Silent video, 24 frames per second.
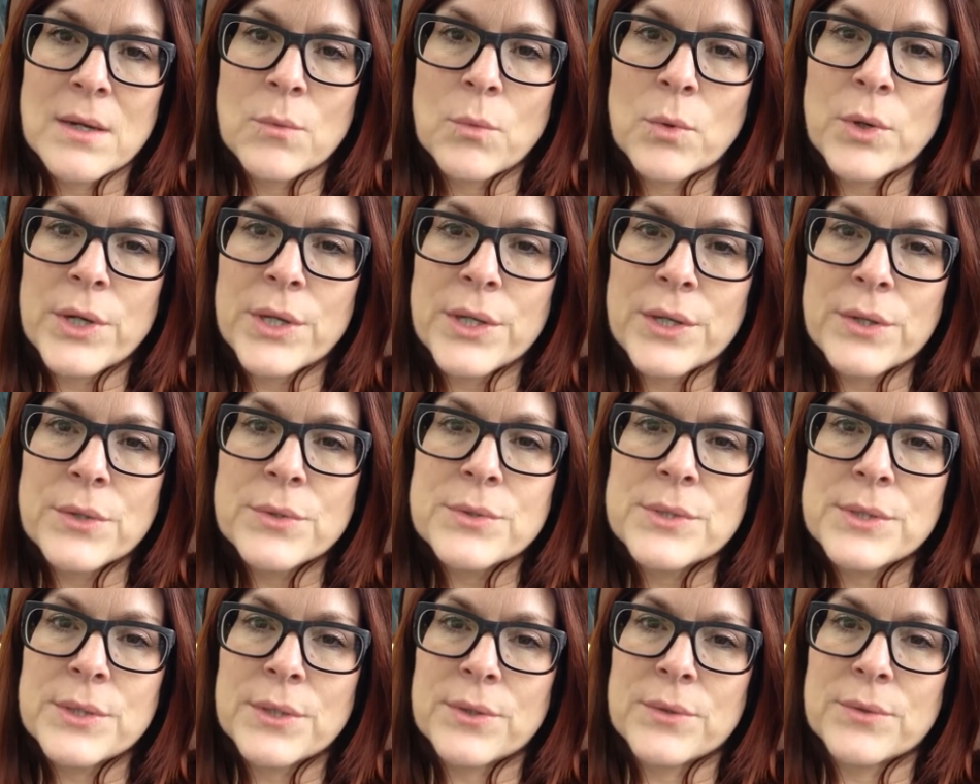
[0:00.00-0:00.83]
What
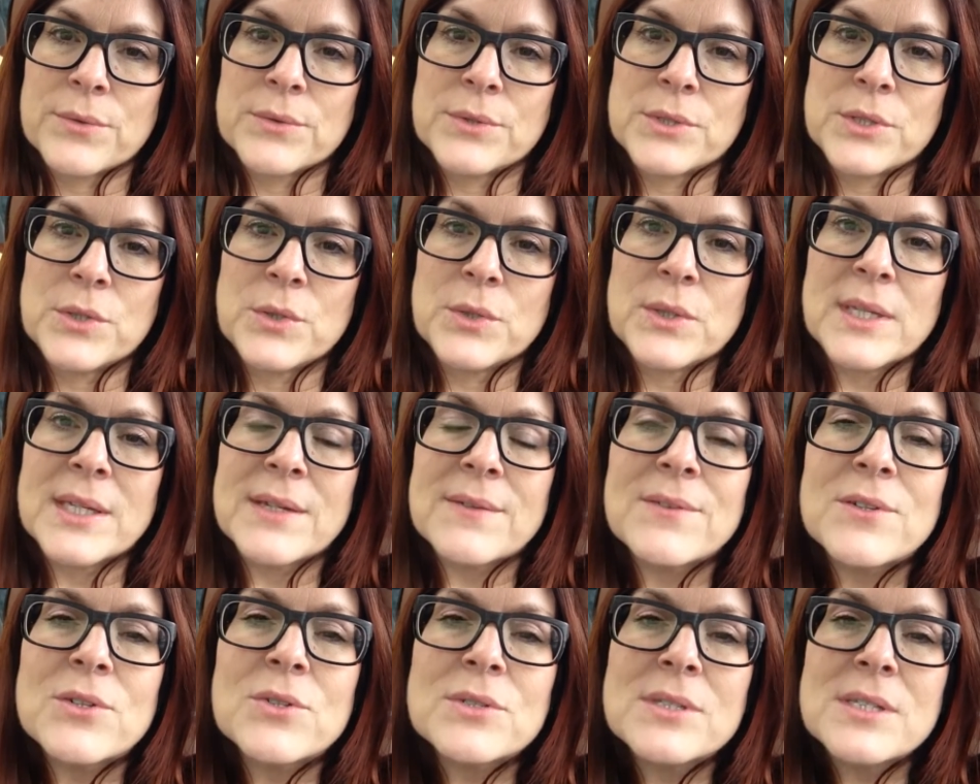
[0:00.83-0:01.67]
do? Do you
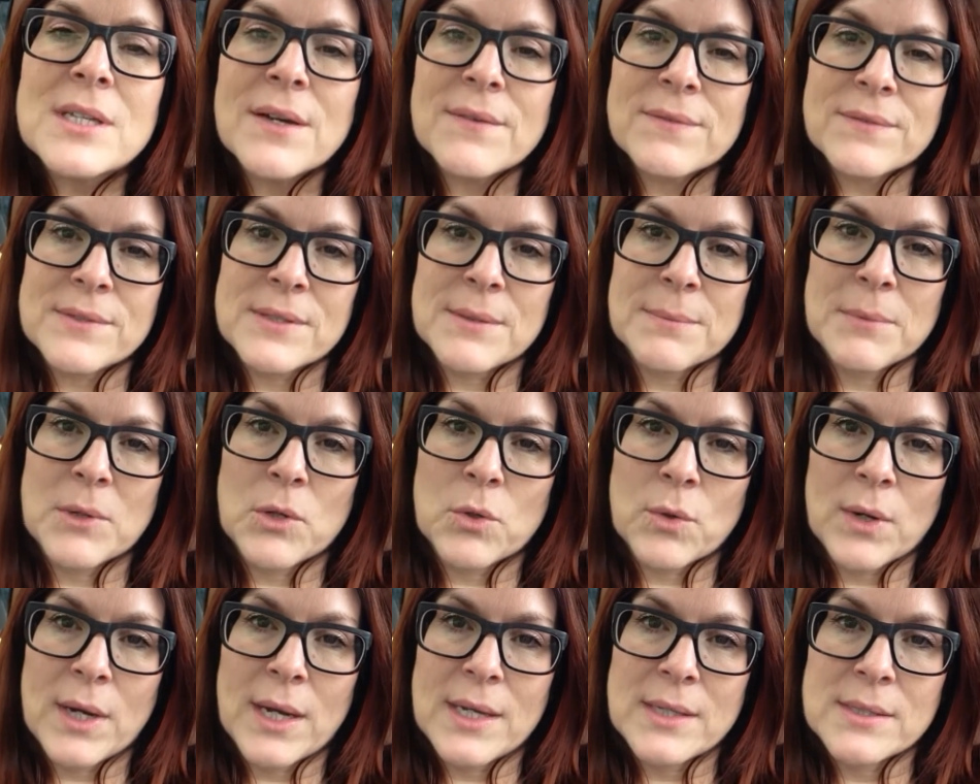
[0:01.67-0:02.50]
give yourself some
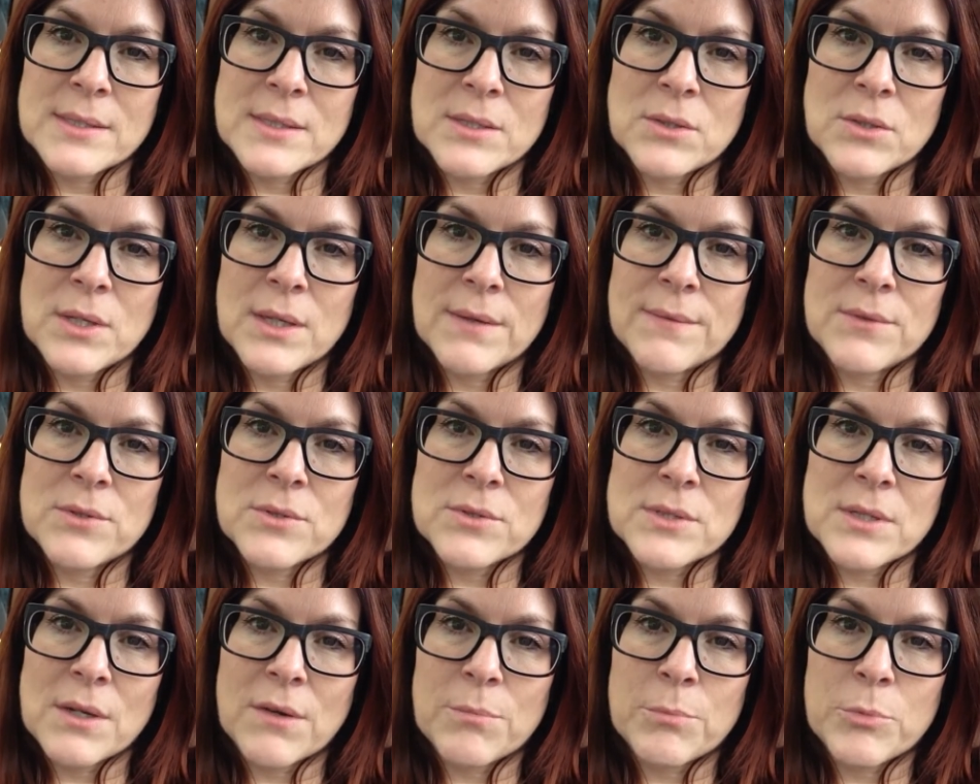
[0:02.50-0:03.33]
grace? Do you give
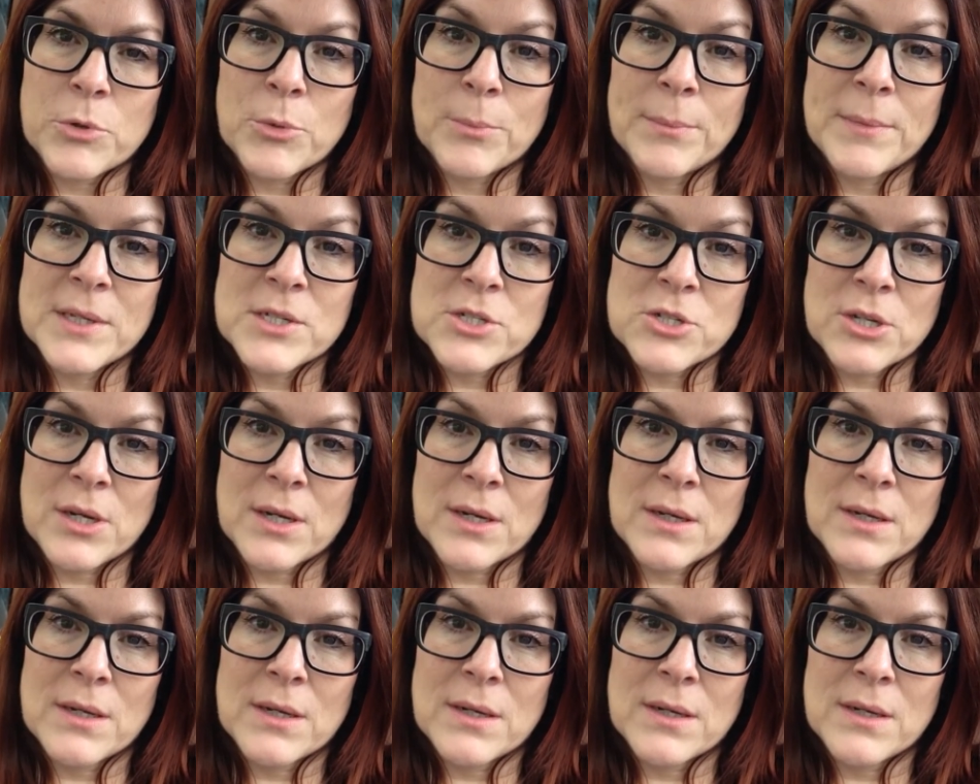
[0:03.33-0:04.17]
yourself
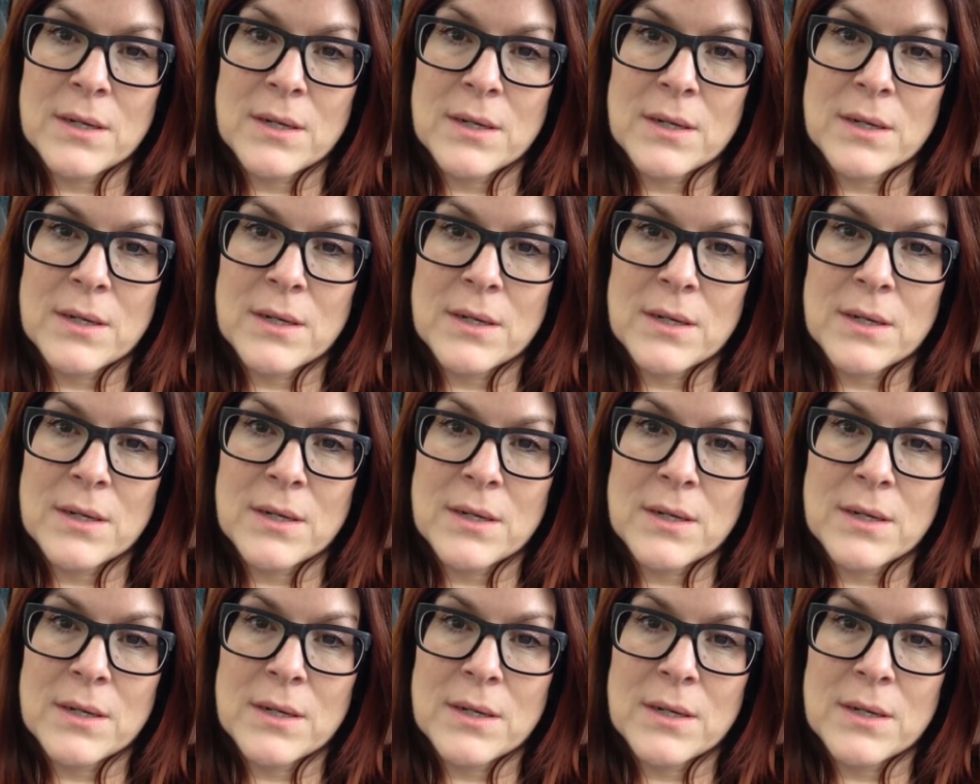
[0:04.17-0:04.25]
permission?